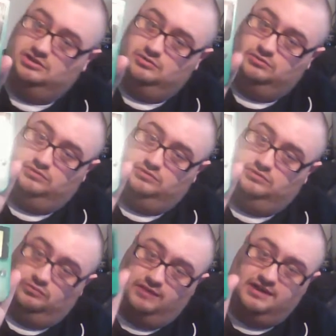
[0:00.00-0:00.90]
to
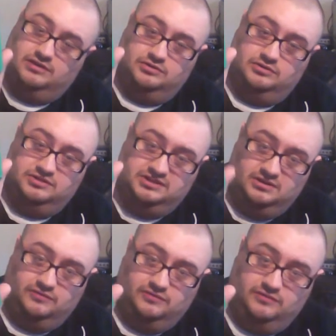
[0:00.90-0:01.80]
the regular
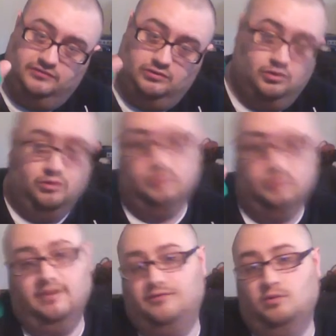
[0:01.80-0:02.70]
silver,
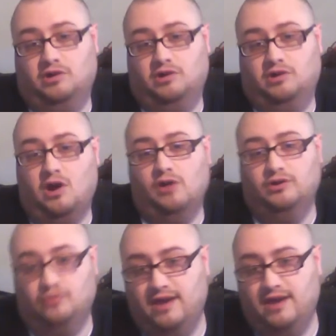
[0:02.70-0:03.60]
or if you want to call
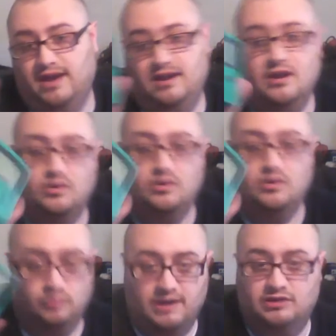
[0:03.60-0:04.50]
it gray,
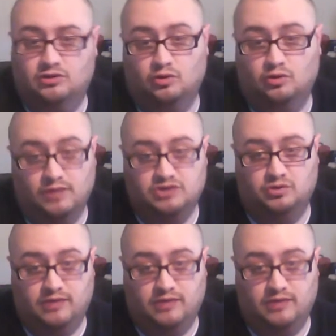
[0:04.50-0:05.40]
regular
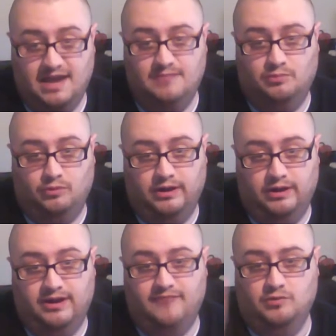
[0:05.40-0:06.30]
original Game
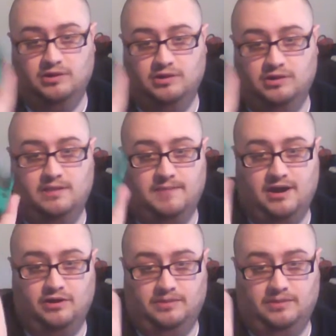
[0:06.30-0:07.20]
Boy, if you were to
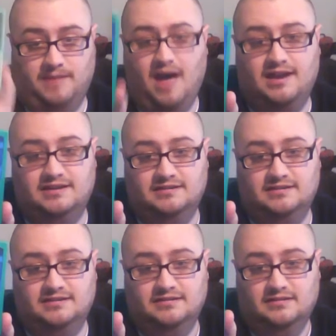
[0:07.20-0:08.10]
compare the Pocket
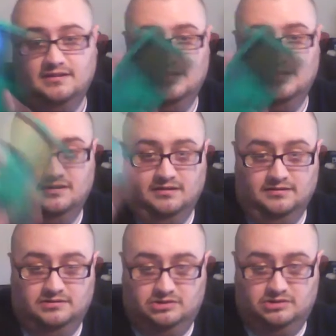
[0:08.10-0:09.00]

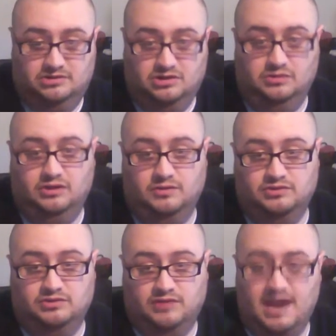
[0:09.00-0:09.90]
to the
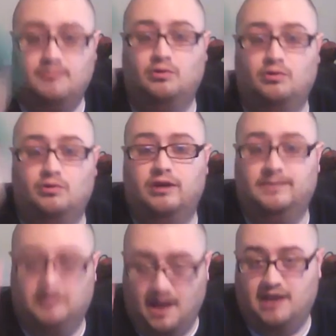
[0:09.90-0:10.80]
original Game Boy,
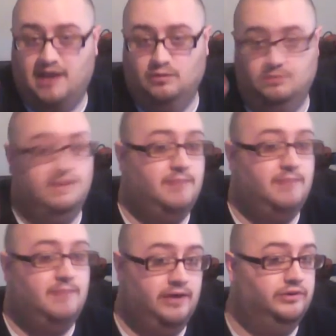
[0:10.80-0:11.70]
the Pocket would be
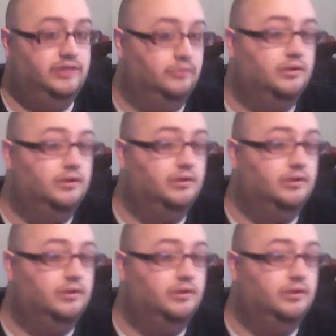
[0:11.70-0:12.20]
better than the